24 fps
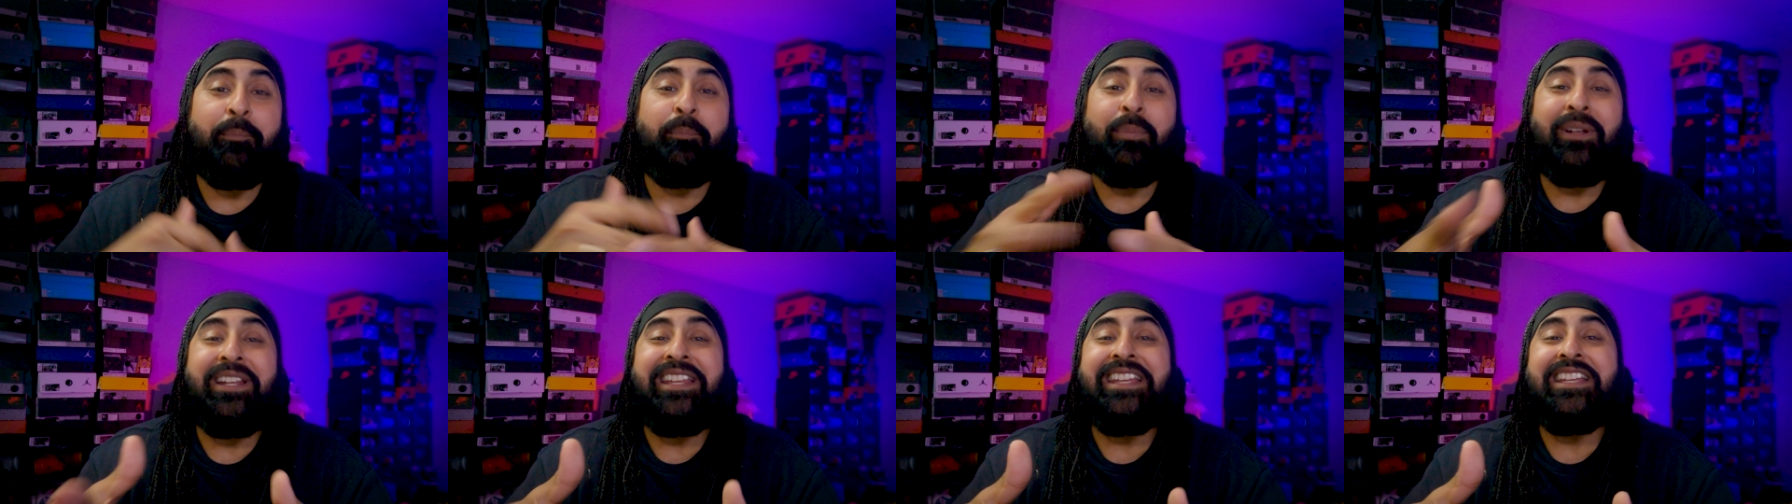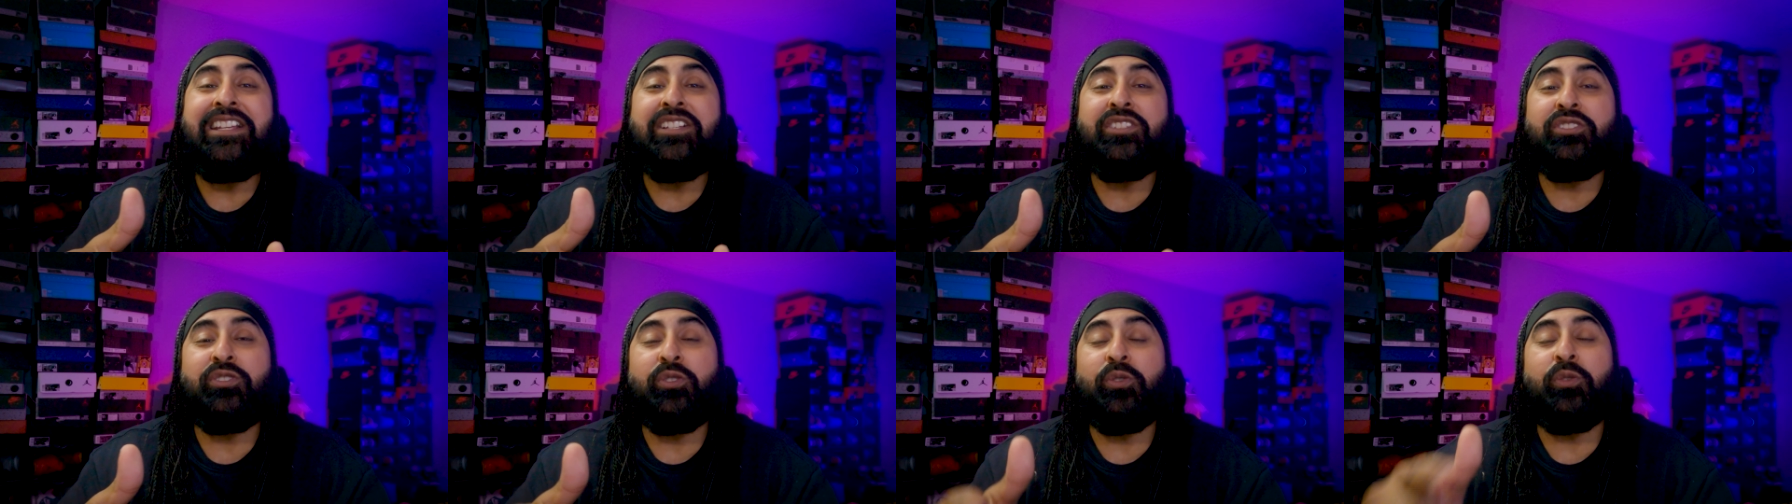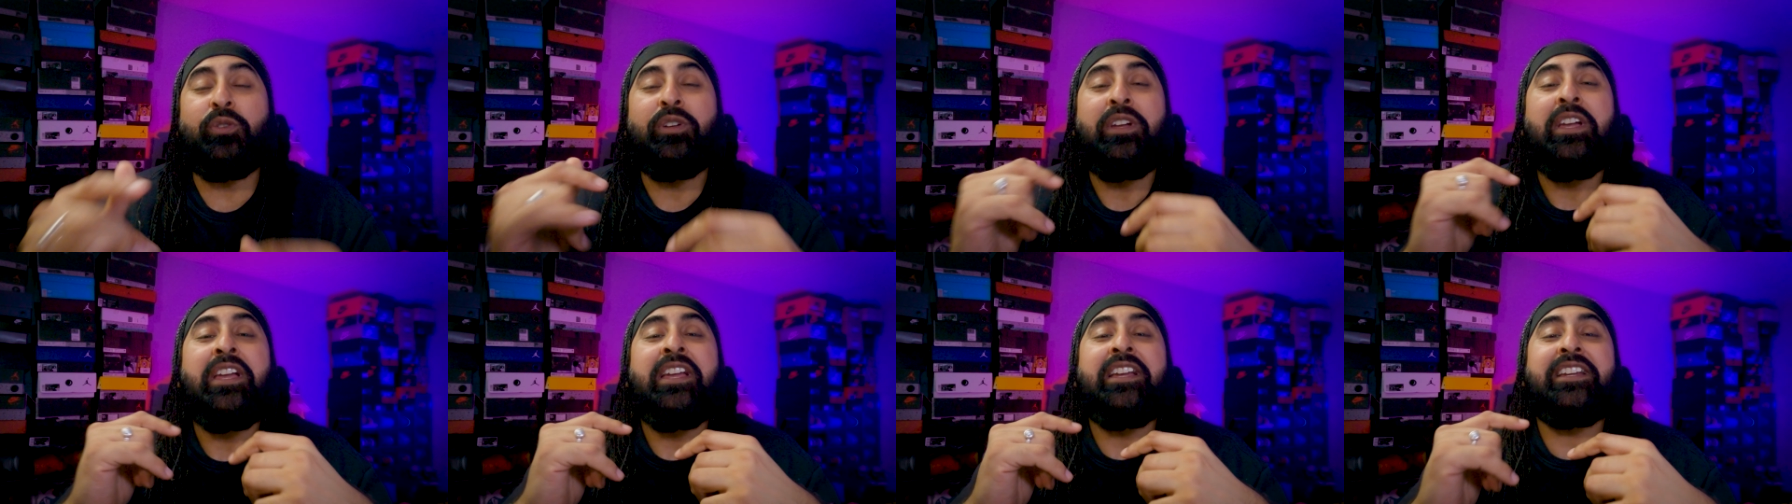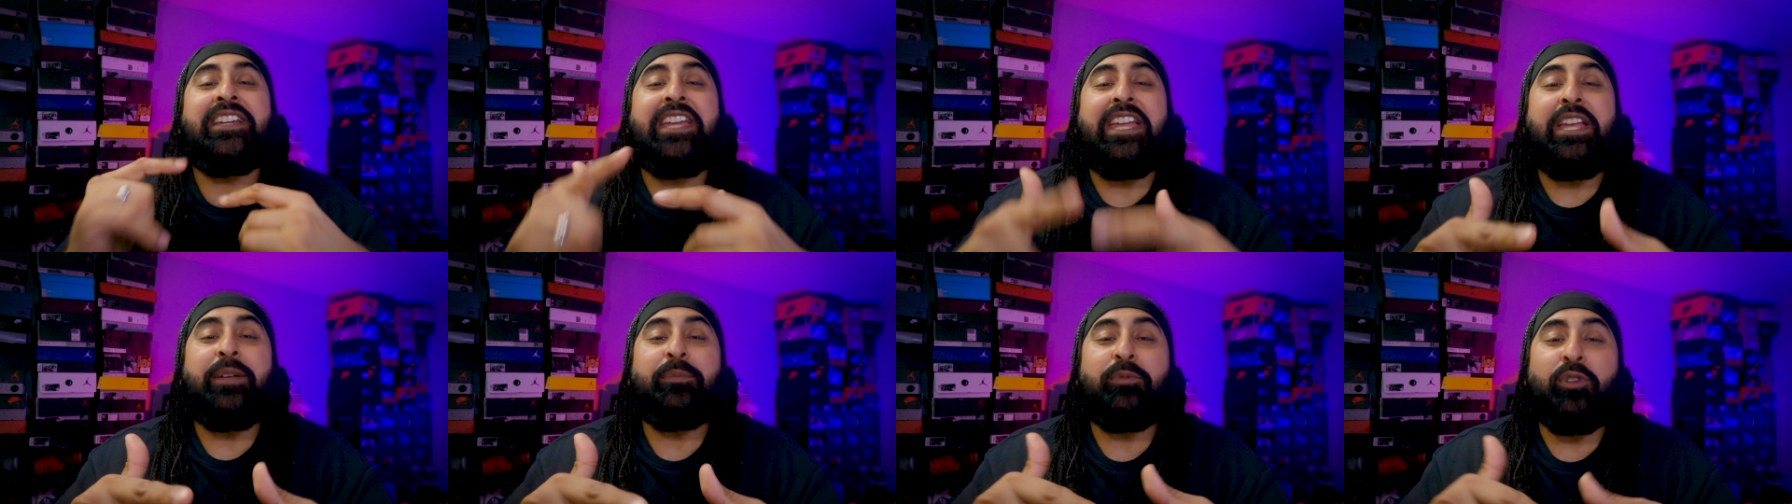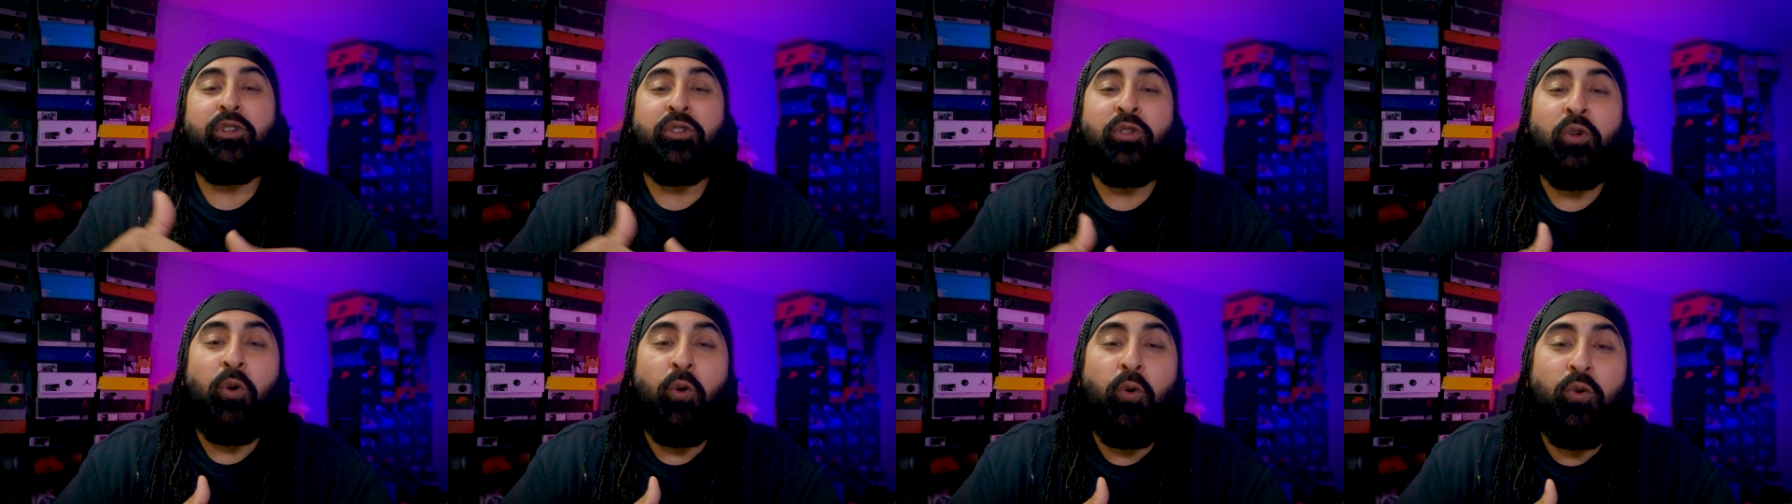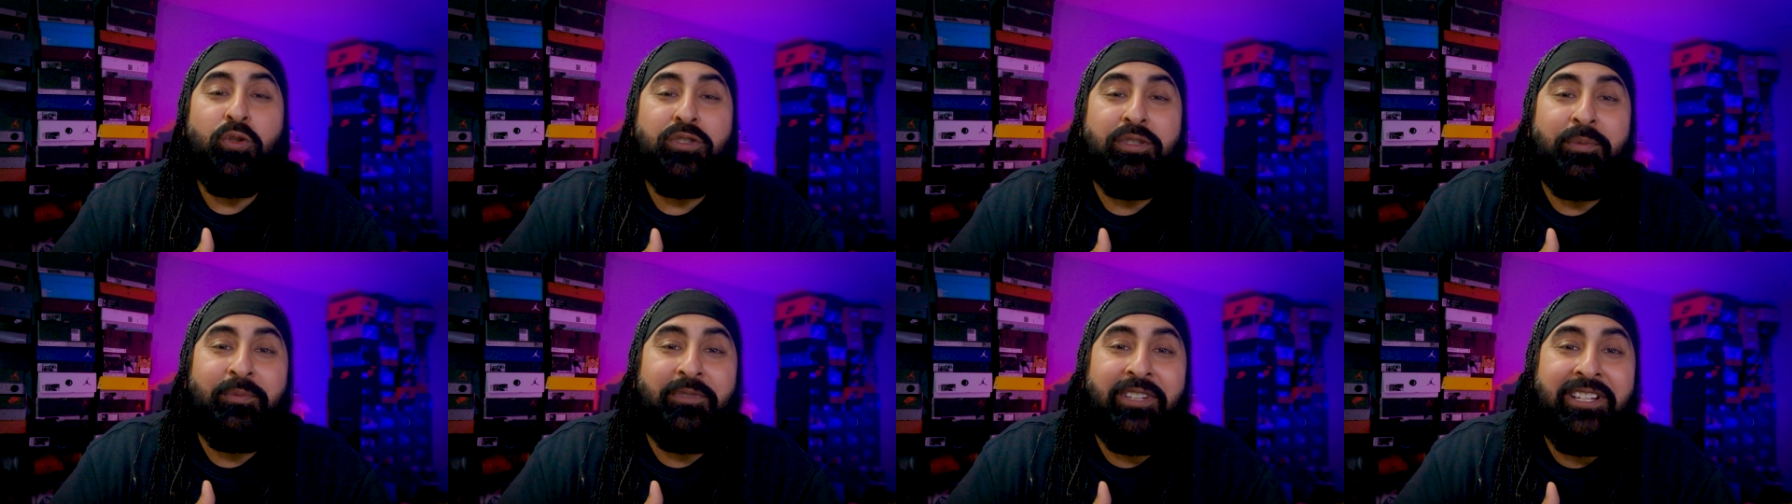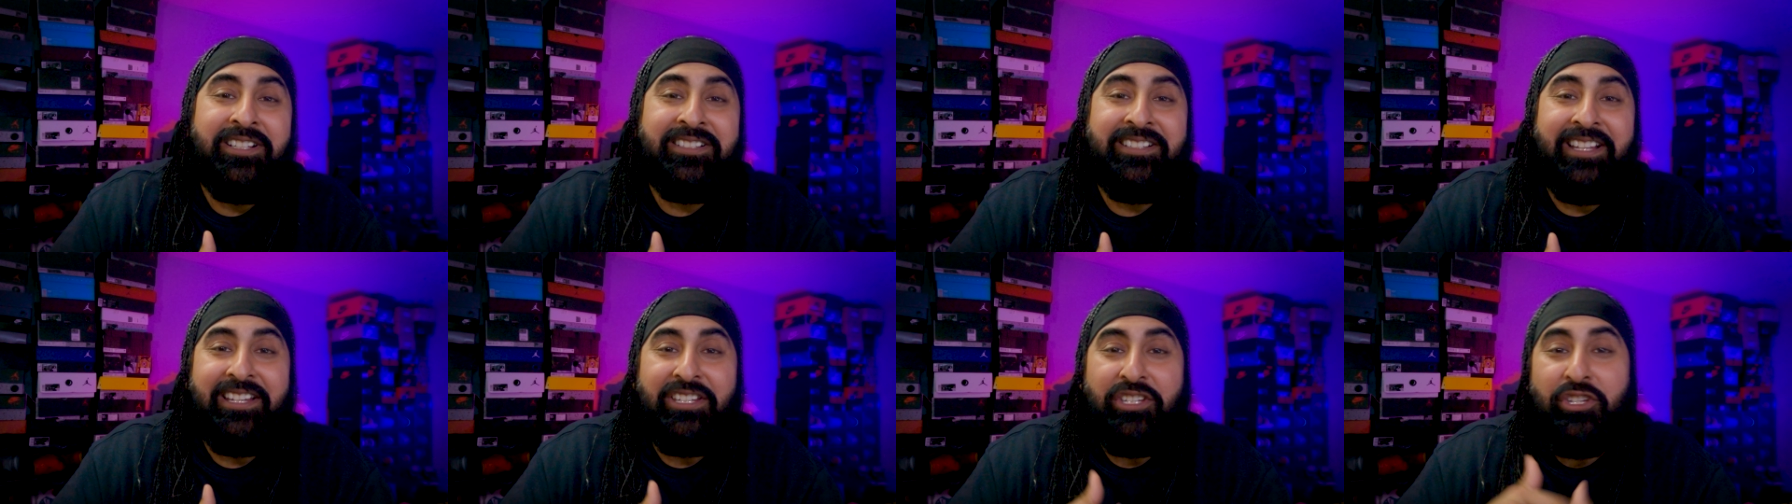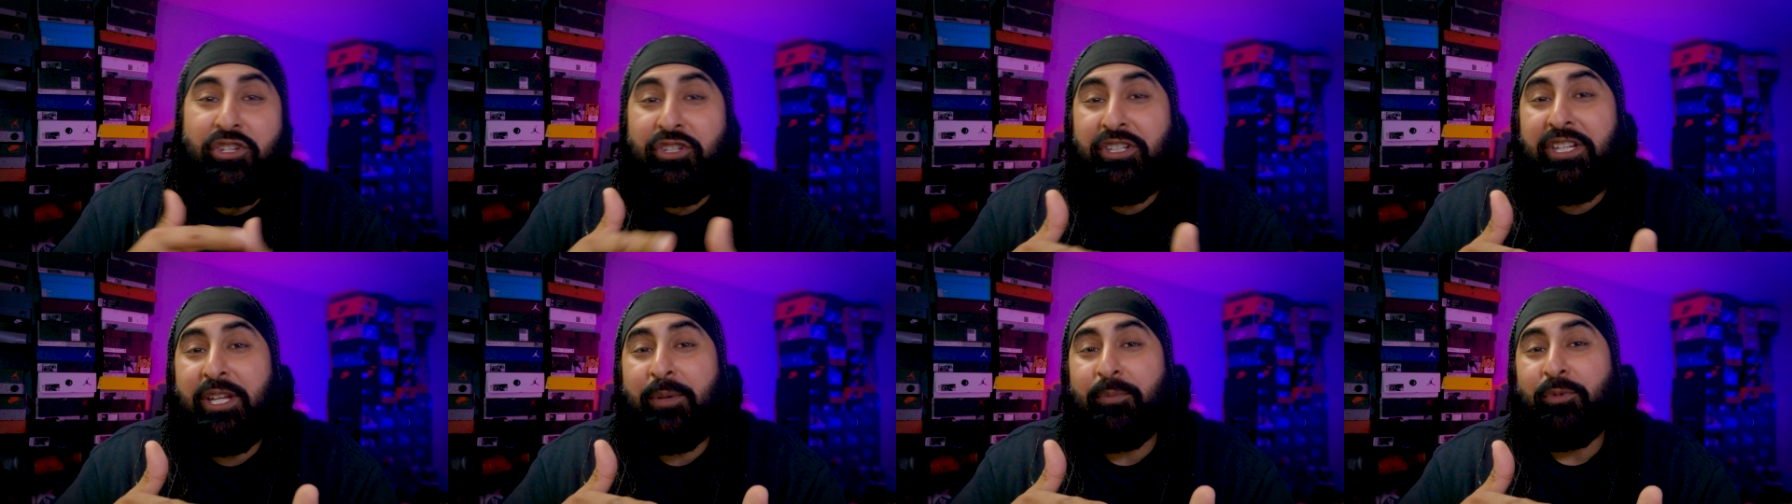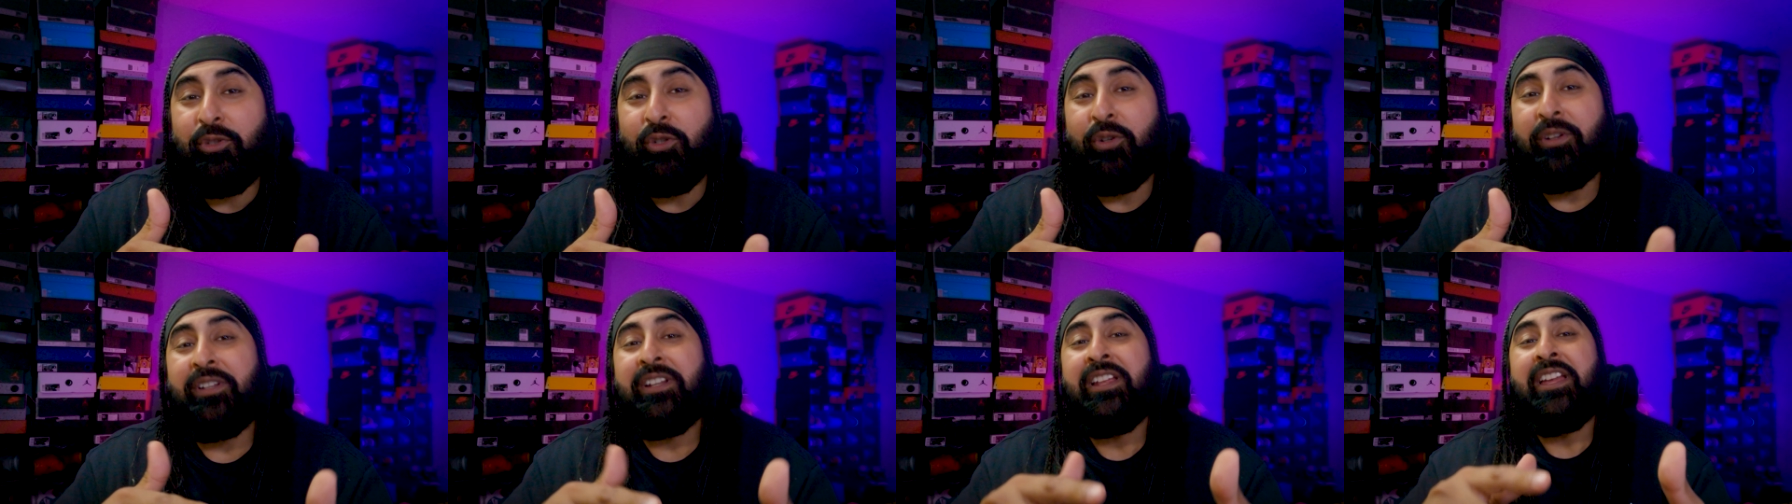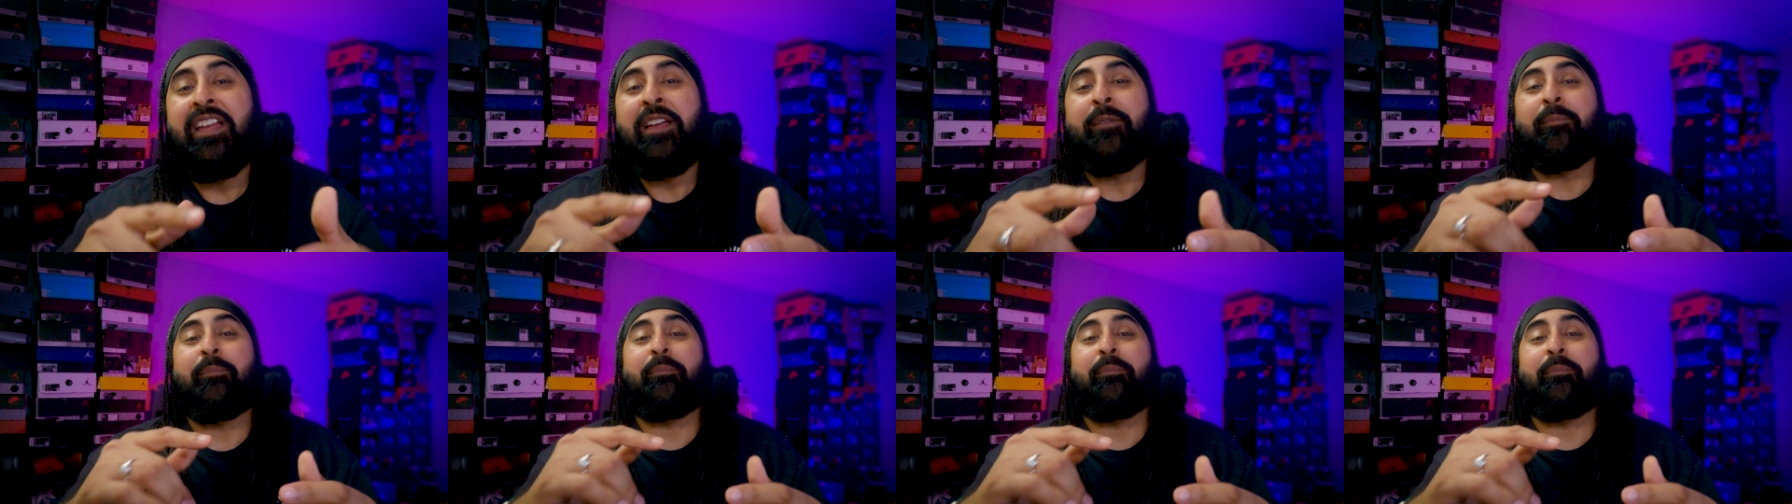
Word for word: And please do keep doing the awesome things that you keep doing